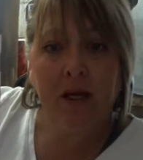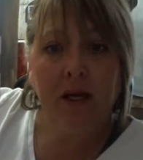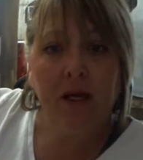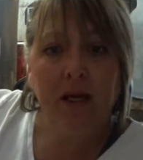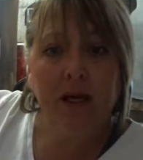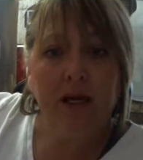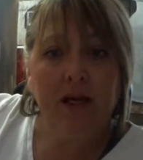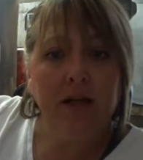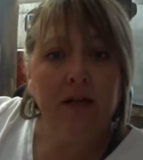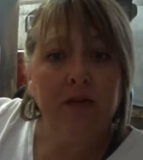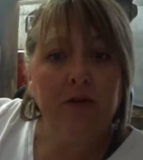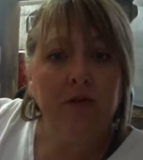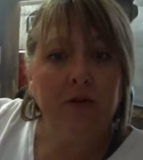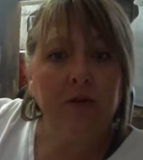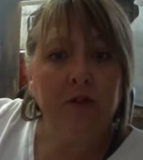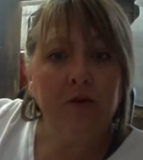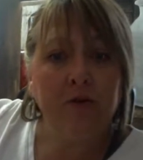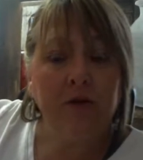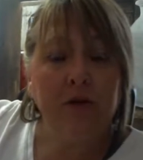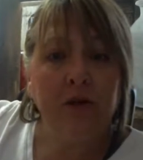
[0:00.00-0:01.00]
And
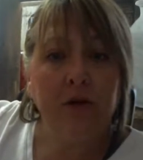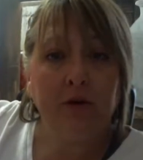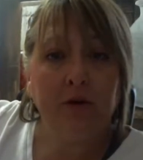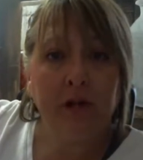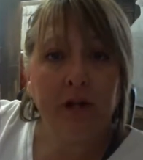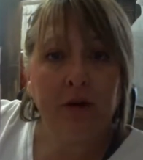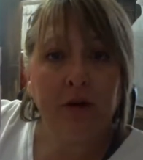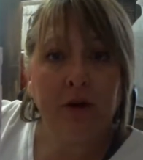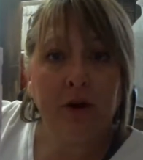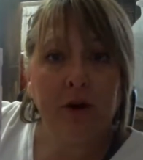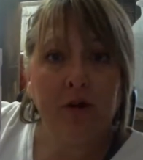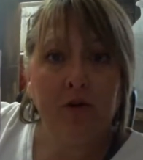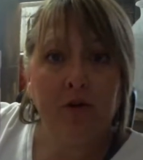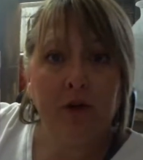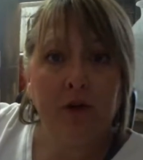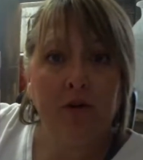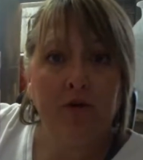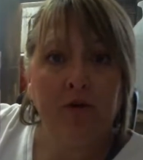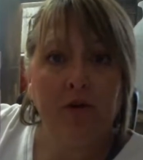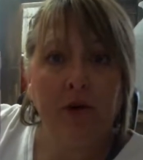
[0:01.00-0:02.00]
once we know that you have
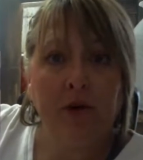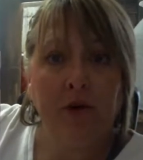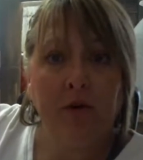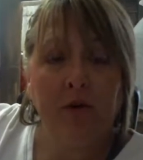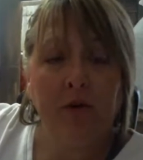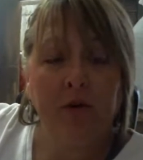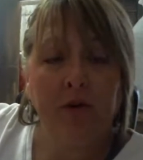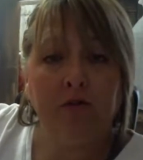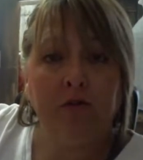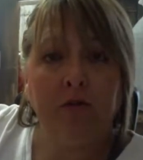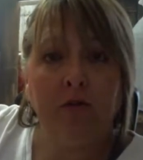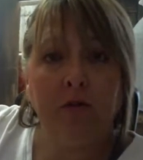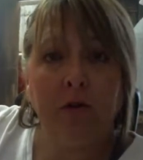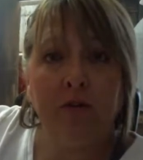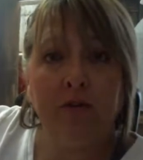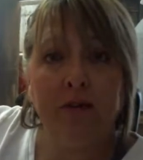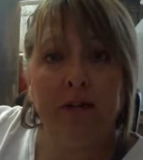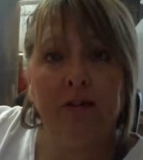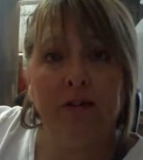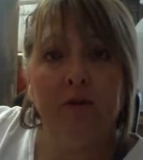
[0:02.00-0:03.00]
one of our wonderful
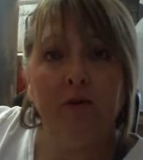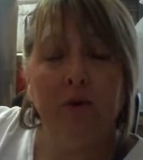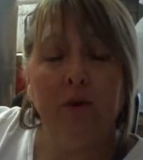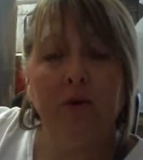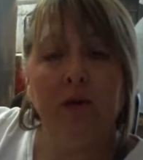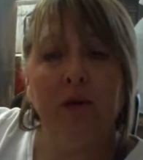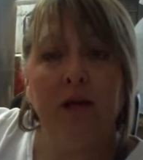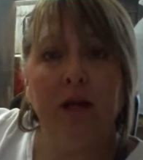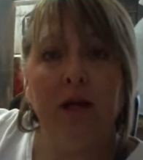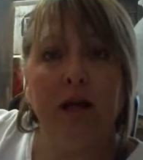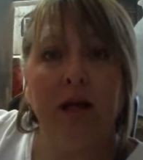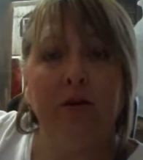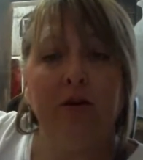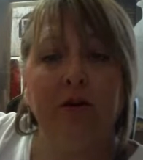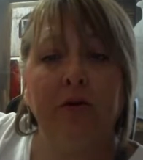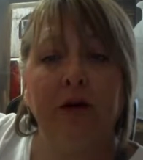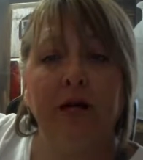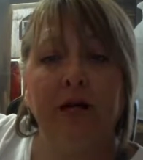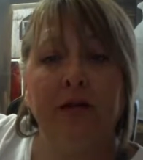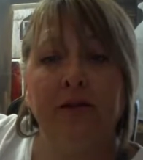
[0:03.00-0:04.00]
woofies, we will allow you
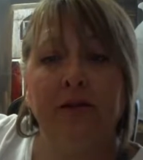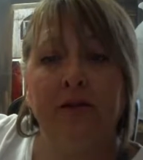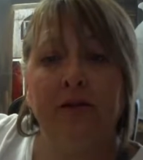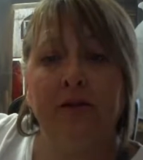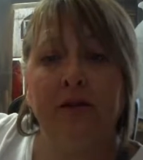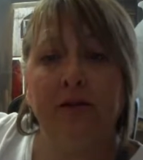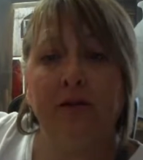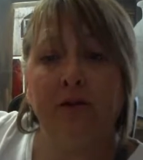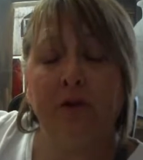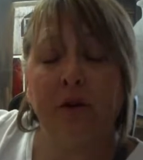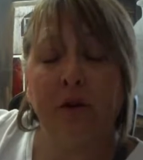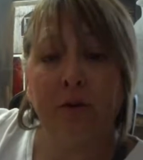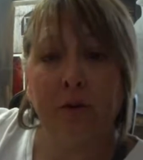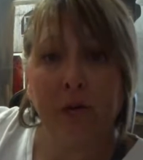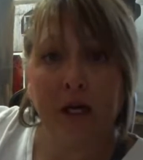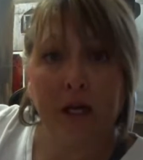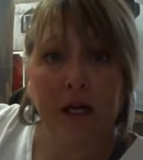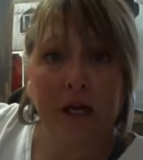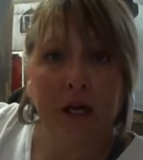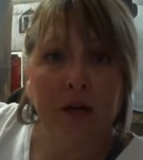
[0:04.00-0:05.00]
access to the group.
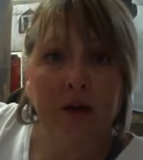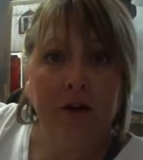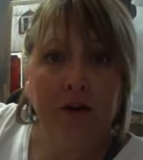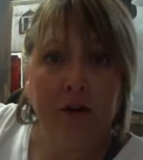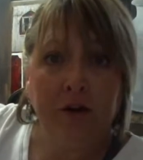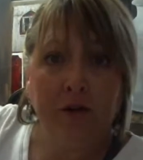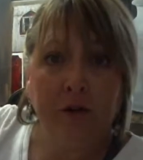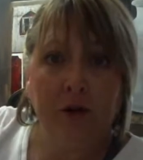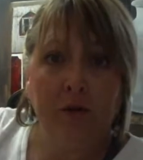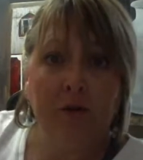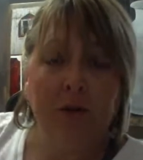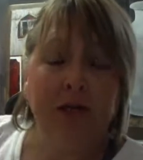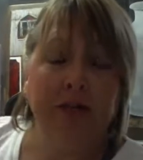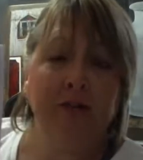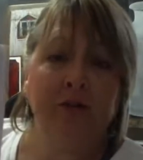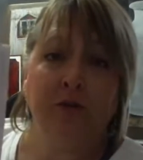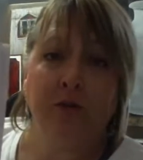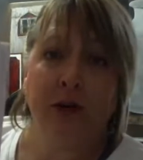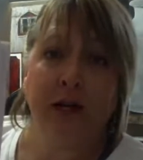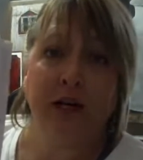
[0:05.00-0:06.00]
The group is
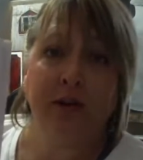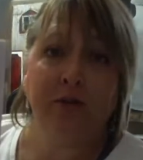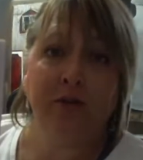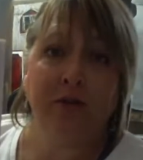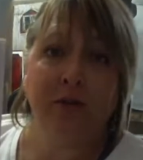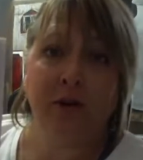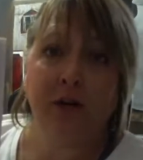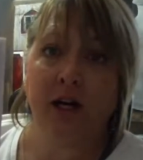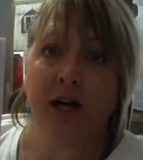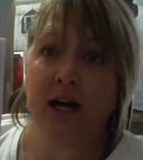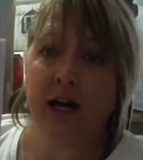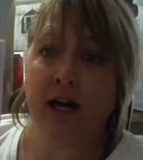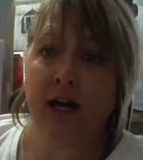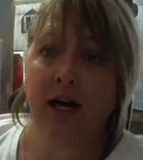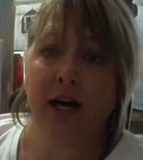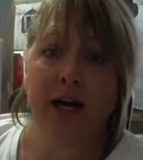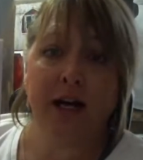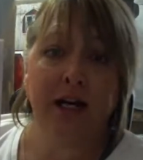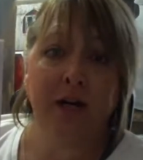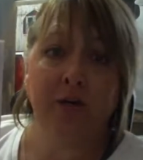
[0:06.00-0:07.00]
great for
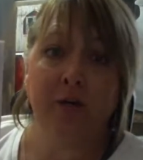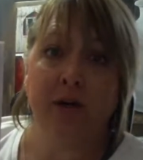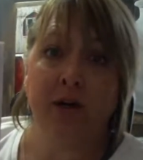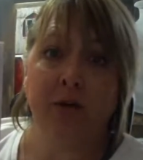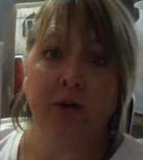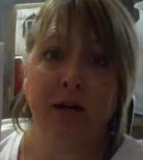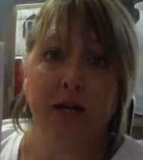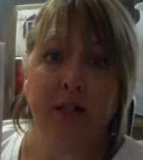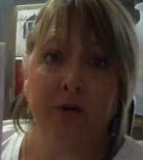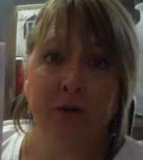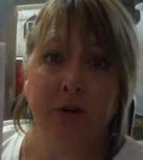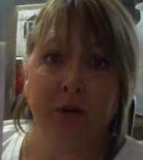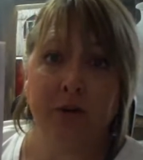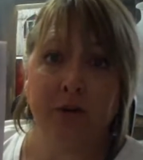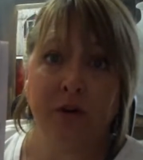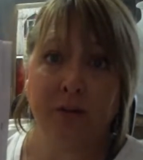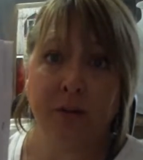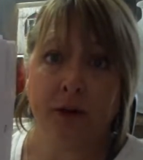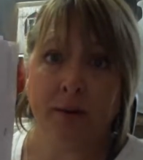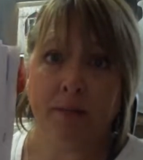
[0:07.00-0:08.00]
anyone who has one of
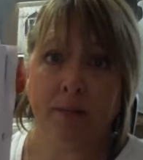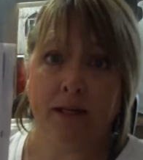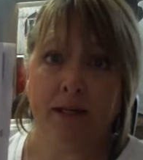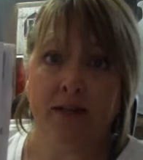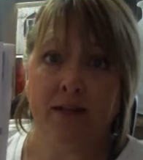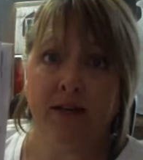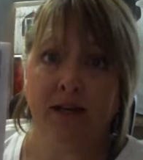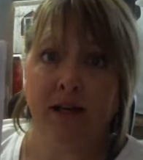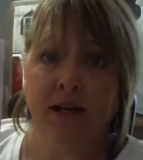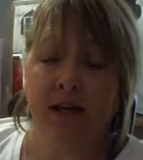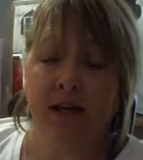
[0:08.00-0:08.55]
our puppies.